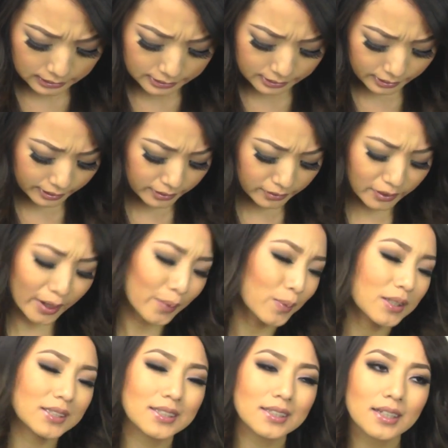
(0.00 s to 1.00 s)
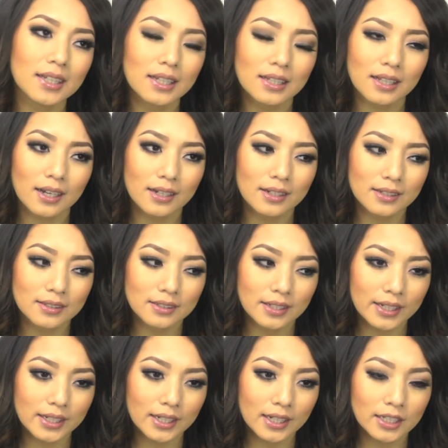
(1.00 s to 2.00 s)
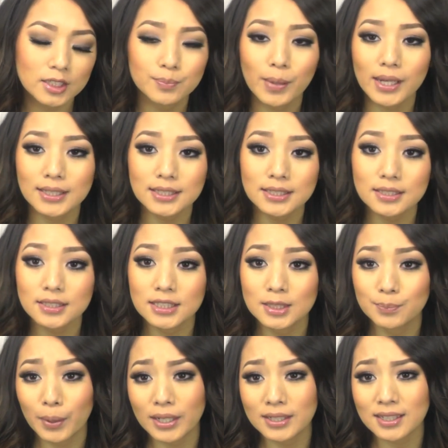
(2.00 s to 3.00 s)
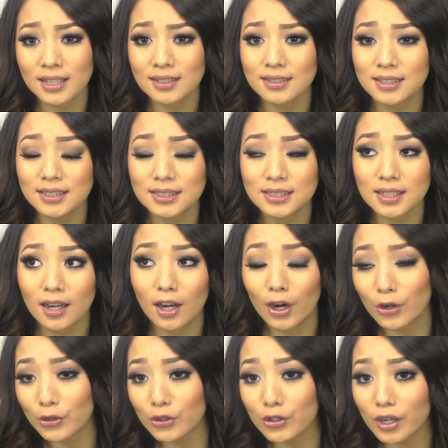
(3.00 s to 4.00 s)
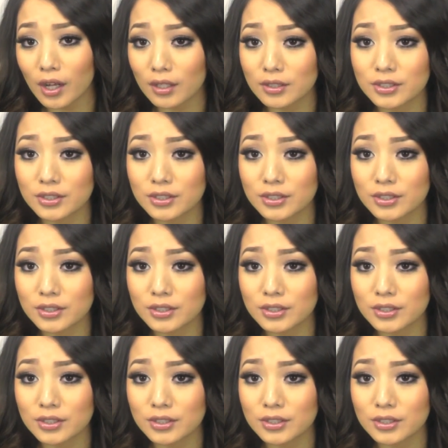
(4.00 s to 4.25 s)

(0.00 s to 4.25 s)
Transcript: yeah, I don't know, I went to Inglot like expecting to spend at least $100